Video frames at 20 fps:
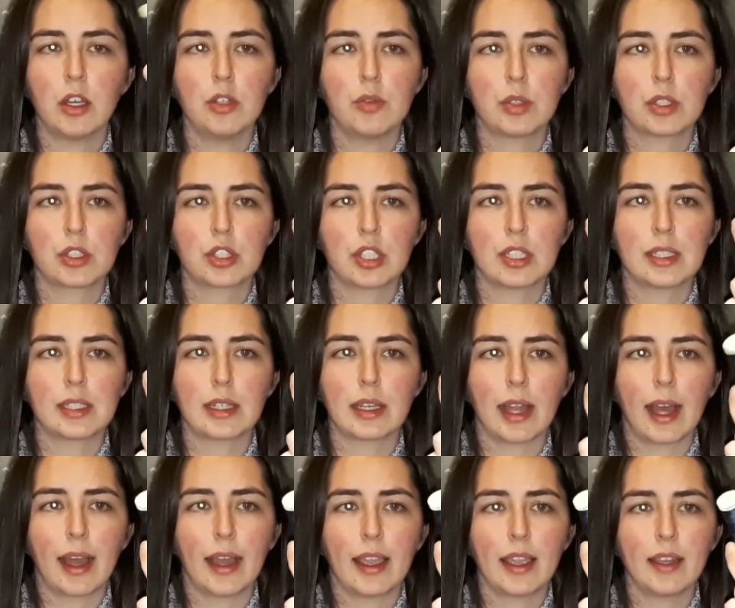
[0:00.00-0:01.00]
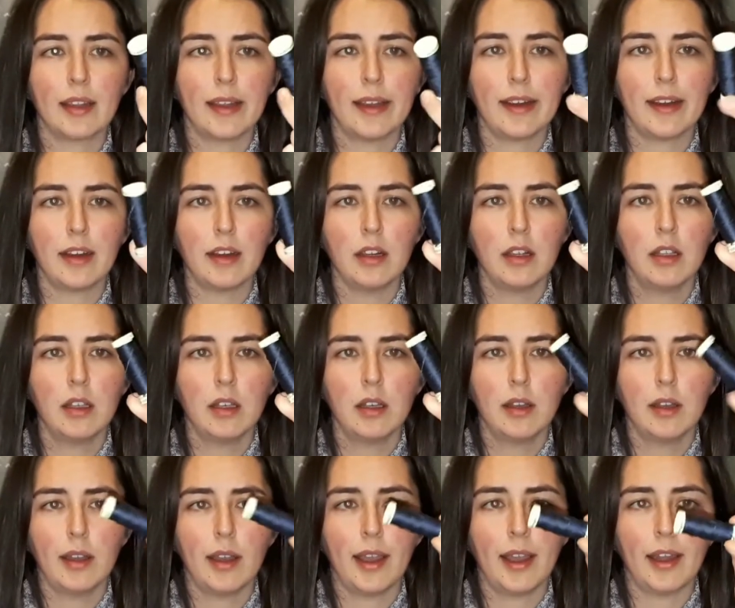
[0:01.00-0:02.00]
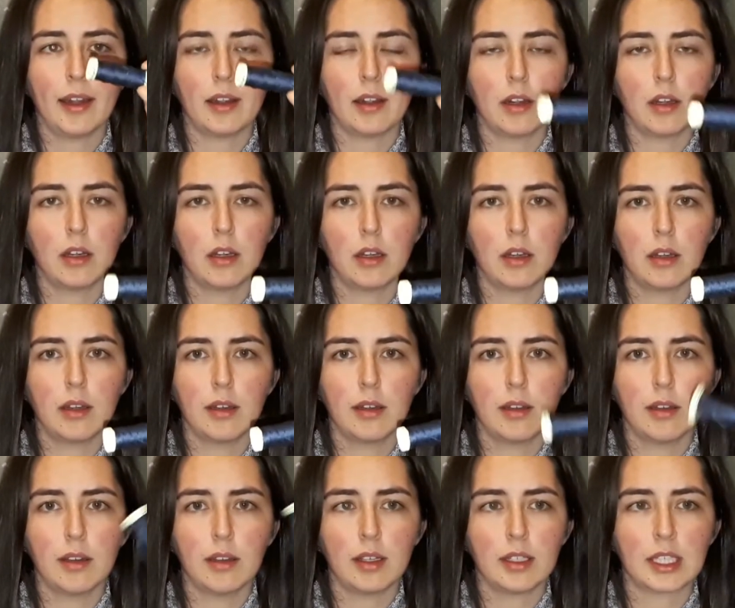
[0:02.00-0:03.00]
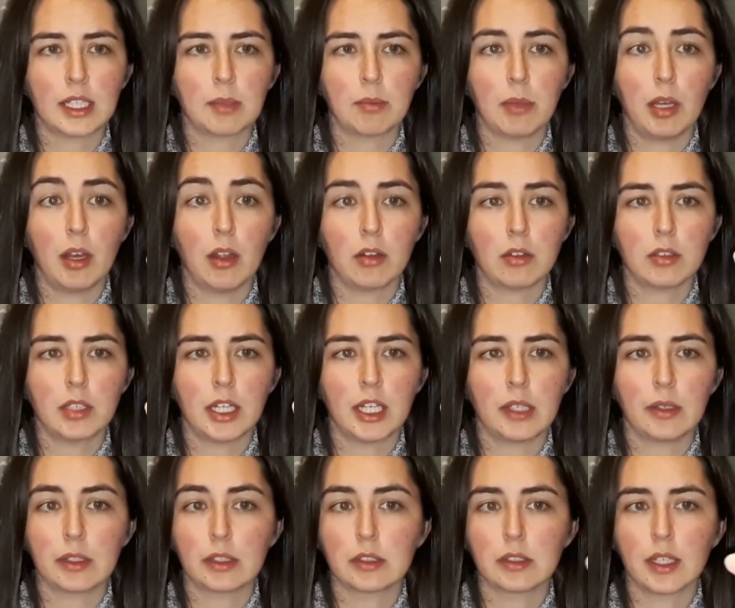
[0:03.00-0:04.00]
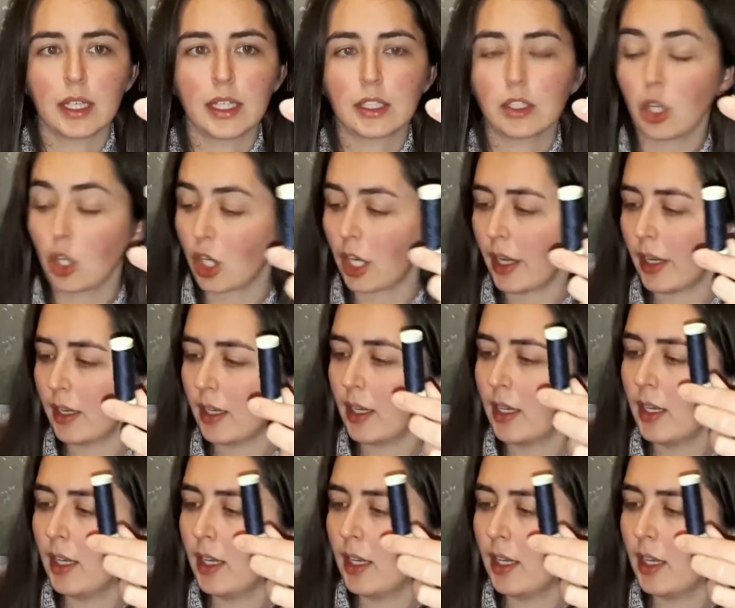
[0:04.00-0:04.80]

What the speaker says: It was just lying there and it didn't belong to anyone, so I took it.